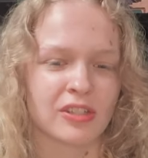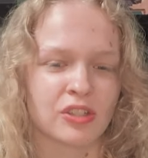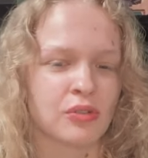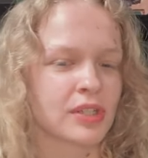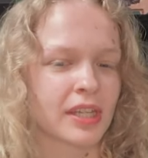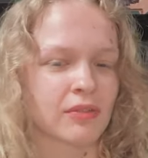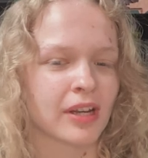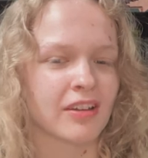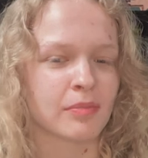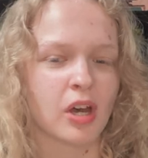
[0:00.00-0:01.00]
shooting an
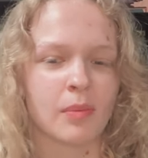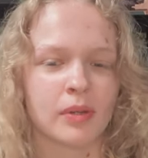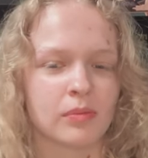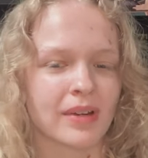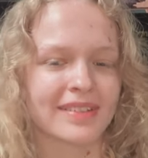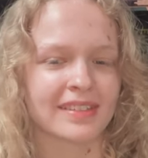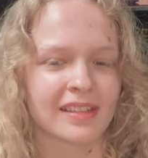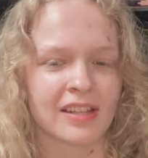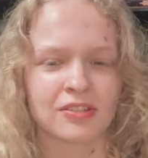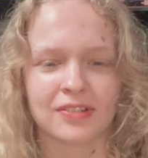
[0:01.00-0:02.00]
array of purple and red to
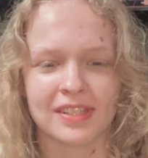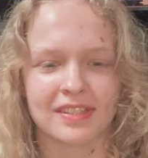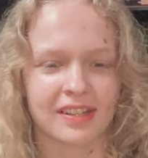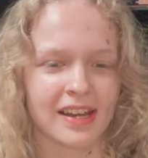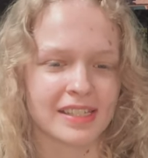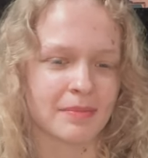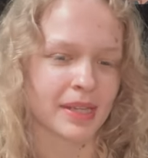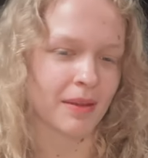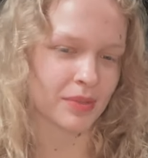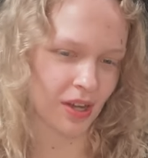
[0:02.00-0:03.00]
dance across the sky as it
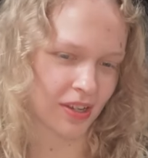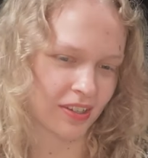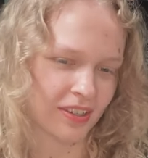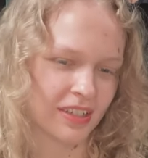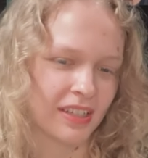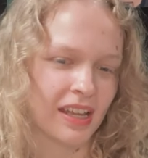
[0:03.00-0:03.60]
became darker.